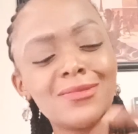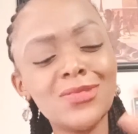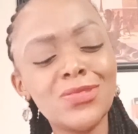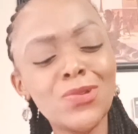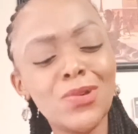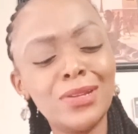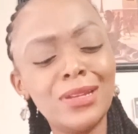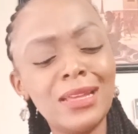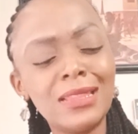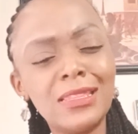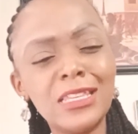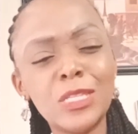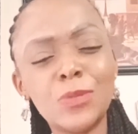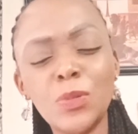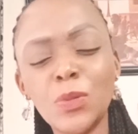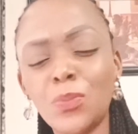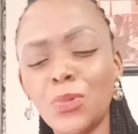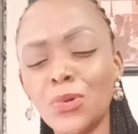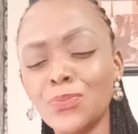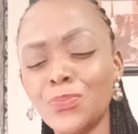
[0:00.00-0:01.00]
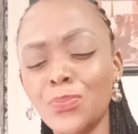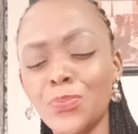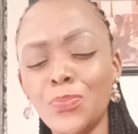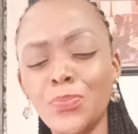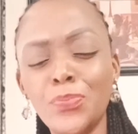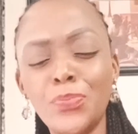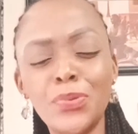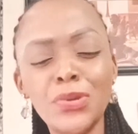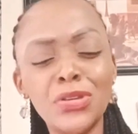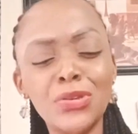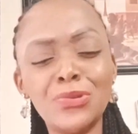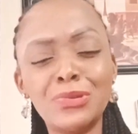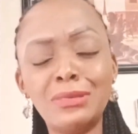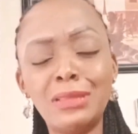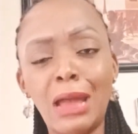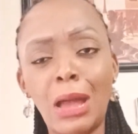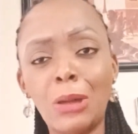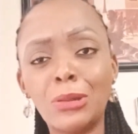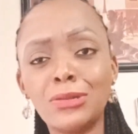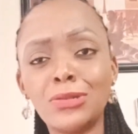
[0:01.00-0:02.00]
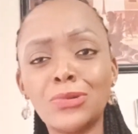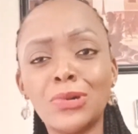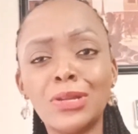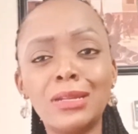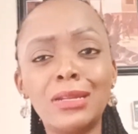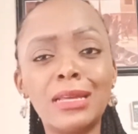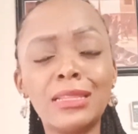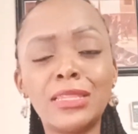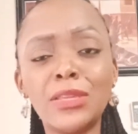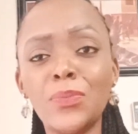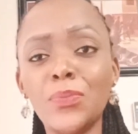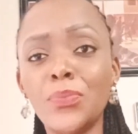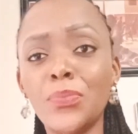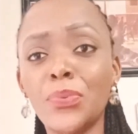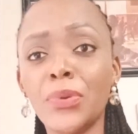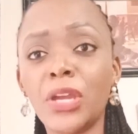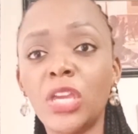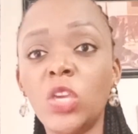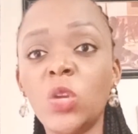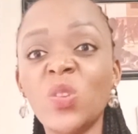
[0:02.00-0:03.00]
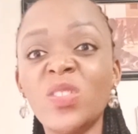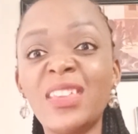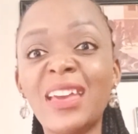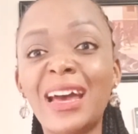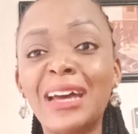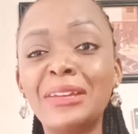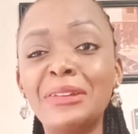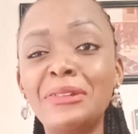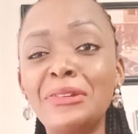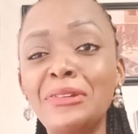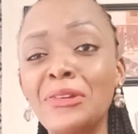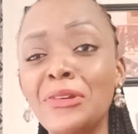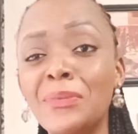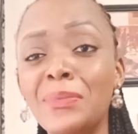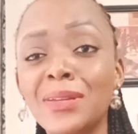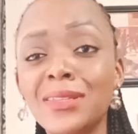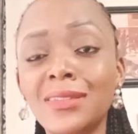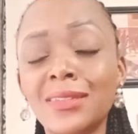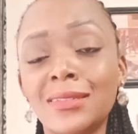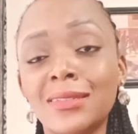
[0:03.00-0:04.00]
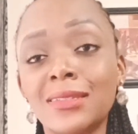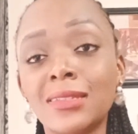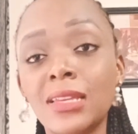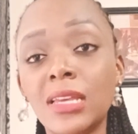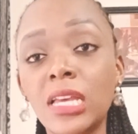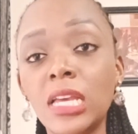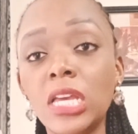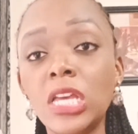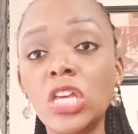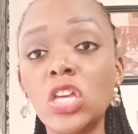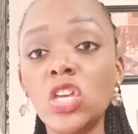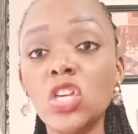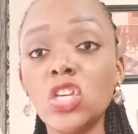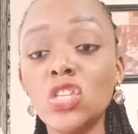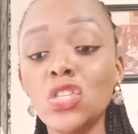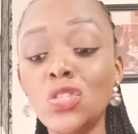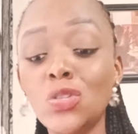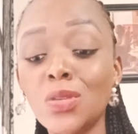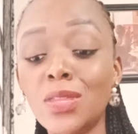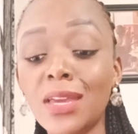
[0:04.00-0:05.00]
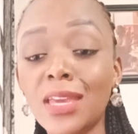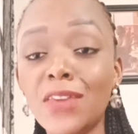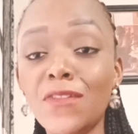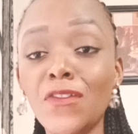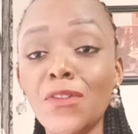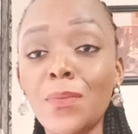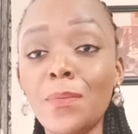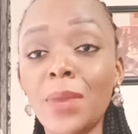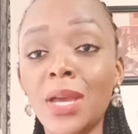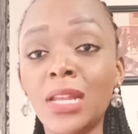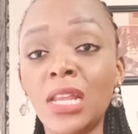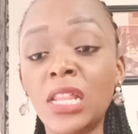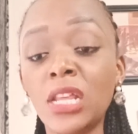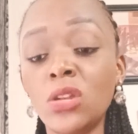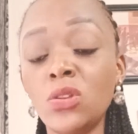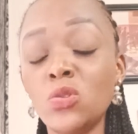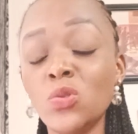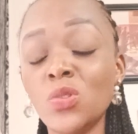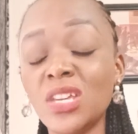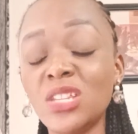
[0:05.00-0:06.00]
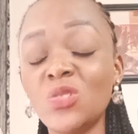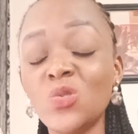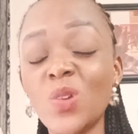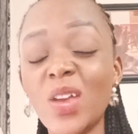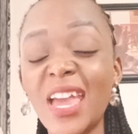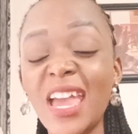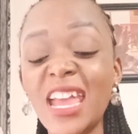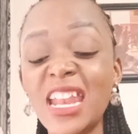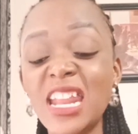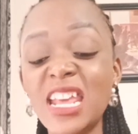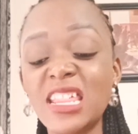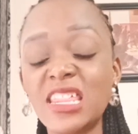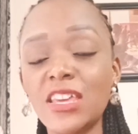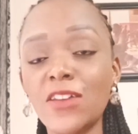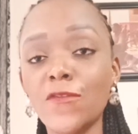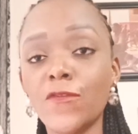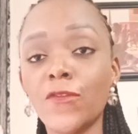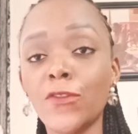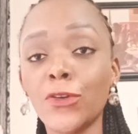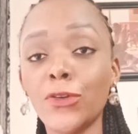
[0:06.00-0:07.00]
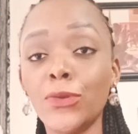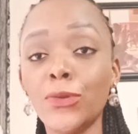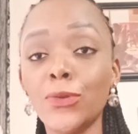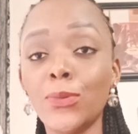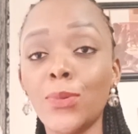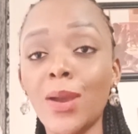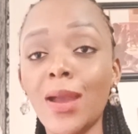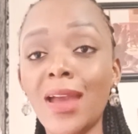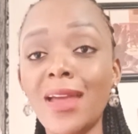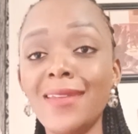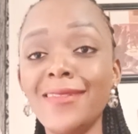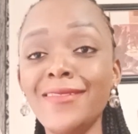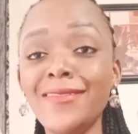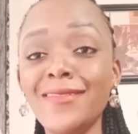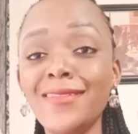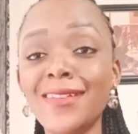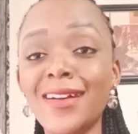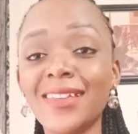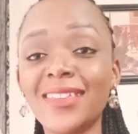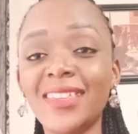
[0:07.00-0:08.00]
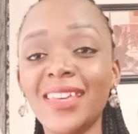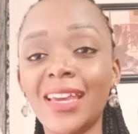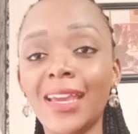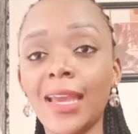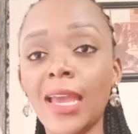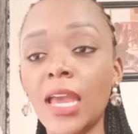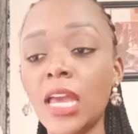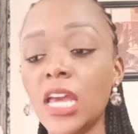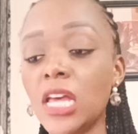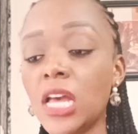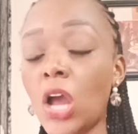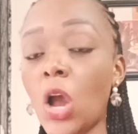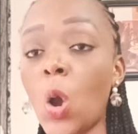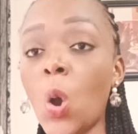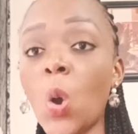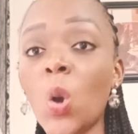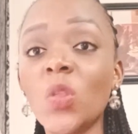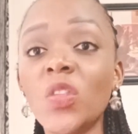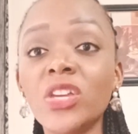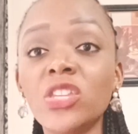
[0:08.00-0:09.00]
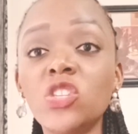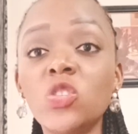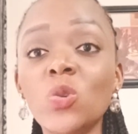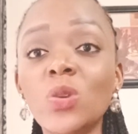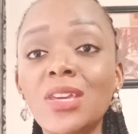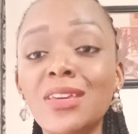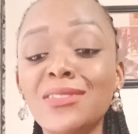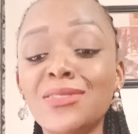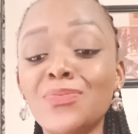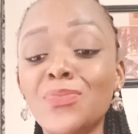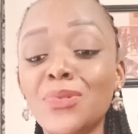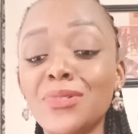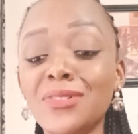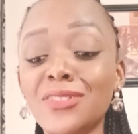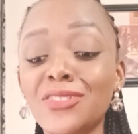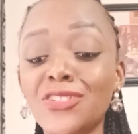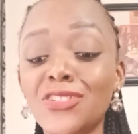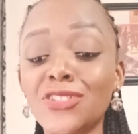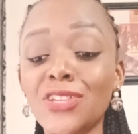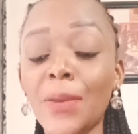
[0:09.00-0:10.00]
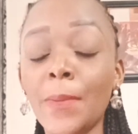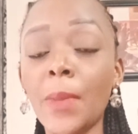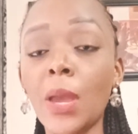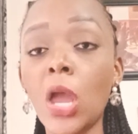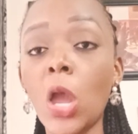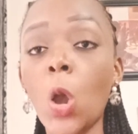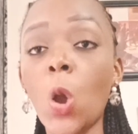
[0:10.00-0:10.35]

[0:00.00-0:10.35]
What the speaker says: Don't let these people bring you down. Don't let them break you. They are nobody's. Do they give you money? Do they do anything for you? nothing. All they do is body shame.